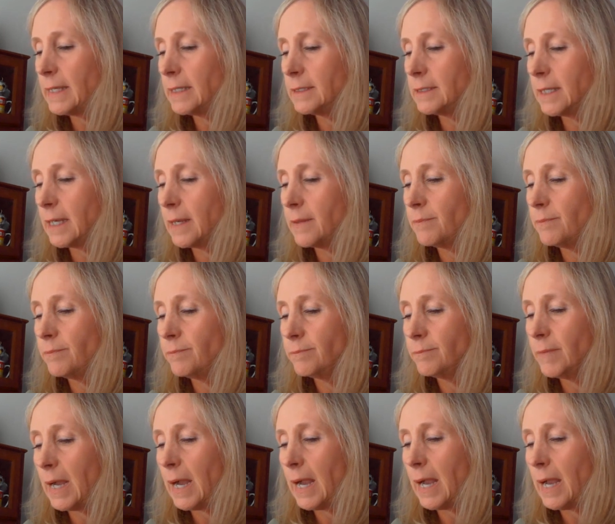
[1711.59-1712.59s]
he said.
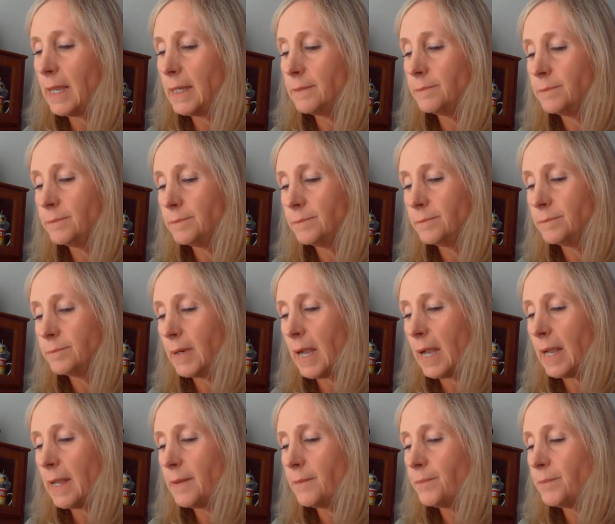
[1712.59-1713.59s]
Bye.
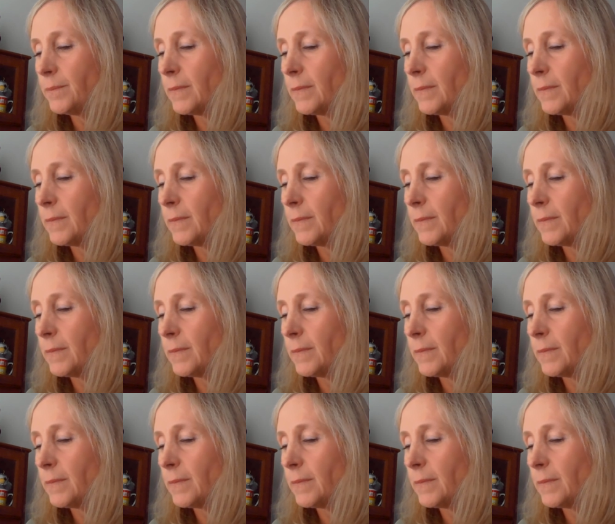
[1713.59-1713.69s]
Bye.